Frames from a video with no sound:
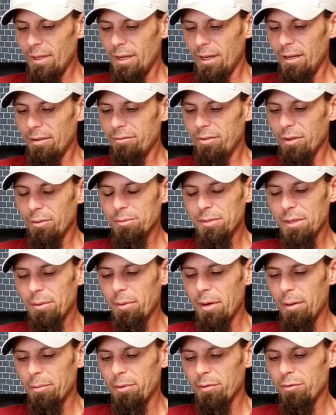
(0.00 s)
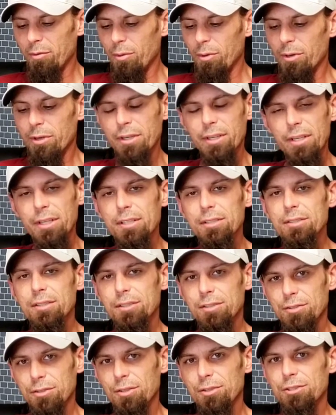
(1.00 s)
I've helped him out before, and he's in
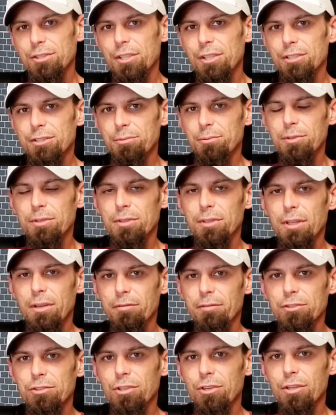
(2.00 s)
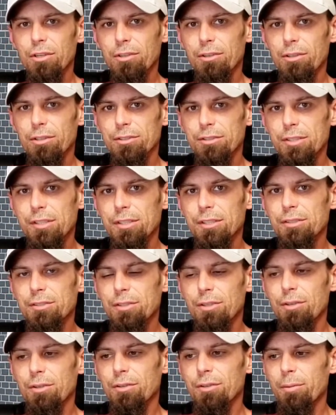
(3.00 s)
association with 11Charlie RC,
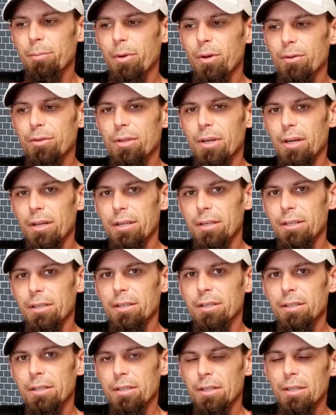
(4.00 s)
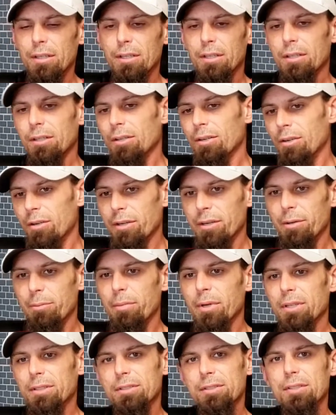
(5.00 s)
so they both kind of are
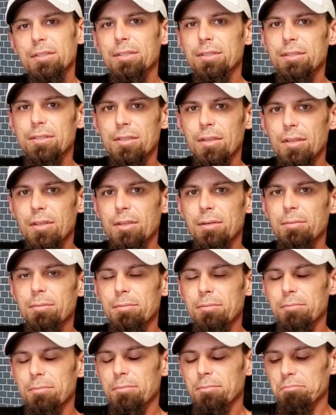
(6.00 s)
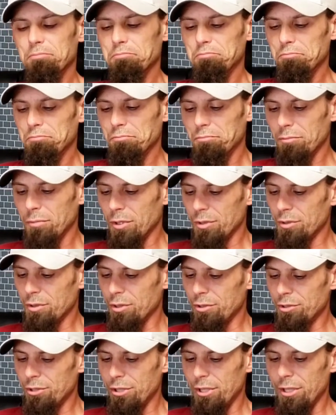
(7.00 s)
intermixed in the same
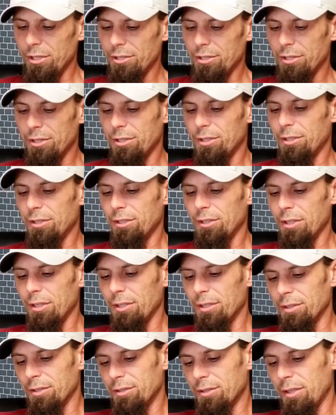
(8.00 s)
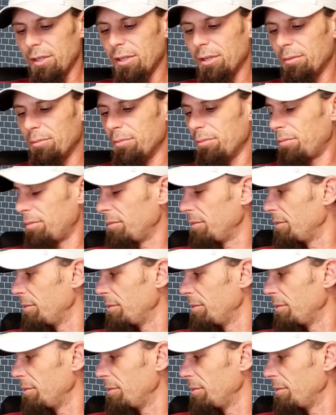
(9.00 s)
association and the same